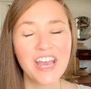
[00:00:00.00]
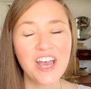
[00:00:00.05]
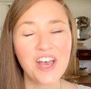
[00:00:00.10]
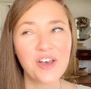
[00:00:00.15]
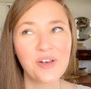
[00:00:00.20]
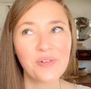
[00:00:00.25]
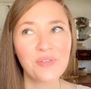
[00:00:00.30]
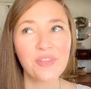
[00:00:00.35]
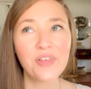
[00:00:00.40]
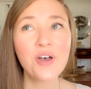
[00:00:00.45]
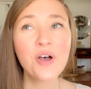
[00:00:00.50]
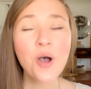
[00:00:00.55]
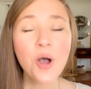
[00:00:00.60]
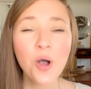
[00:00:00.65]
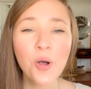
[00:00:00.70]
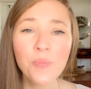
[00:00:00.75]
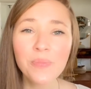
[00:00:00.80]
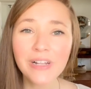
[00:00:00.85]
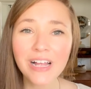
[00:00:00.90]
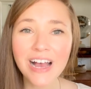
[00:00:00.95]
Now,
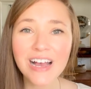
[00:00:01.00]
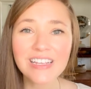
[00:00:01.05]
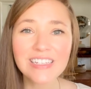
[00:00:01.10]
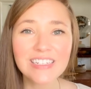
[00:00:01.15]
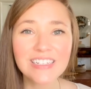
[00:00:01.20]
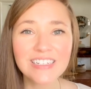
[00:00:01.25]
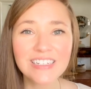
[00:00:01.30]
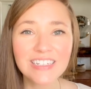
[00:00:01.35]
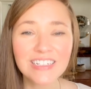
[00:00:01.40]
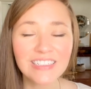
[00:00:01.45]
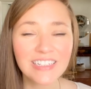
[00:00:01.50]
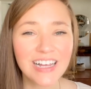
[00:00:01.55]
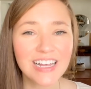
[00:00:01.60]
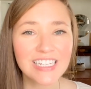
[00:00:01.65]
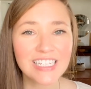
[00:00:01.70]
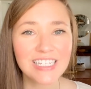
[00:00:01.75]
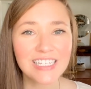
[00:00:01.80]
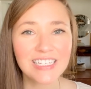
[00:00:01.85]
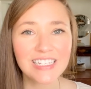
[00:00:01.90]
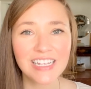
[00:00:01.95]
though plastic
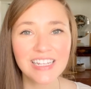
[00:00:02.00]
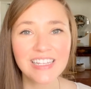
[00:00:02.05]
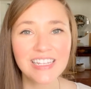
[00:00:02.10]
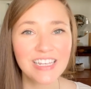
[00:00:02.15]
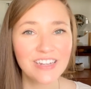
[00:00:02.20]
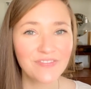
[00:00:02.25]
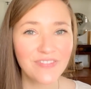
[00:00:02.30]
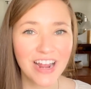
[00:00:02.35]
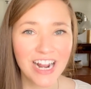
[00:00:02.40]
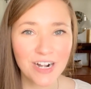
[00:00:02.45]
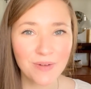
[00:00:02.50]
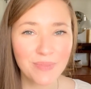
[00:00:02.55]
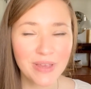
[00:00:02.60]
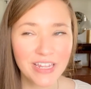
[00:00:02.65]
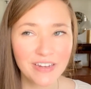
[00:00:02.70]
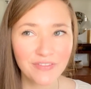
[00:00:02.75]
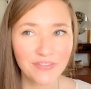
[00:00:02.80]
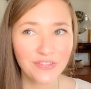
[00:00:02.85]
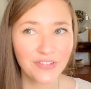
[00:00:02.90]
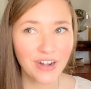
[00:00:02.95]
lasts in the
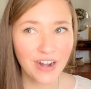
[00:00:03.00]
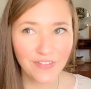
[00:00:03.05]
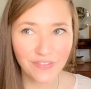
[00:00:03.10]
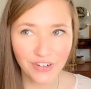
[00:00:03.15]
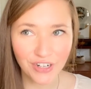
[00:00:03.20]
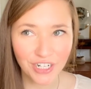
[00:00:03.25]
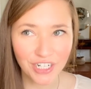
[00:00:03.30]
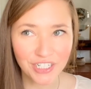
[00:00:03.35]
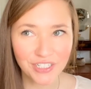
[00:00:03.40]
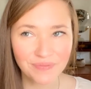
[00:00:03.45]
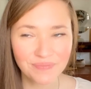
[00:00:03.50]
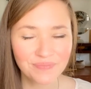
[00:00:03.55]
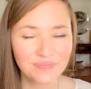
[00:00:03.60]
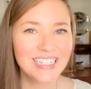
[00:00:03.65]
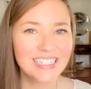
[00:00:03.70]
environment forever,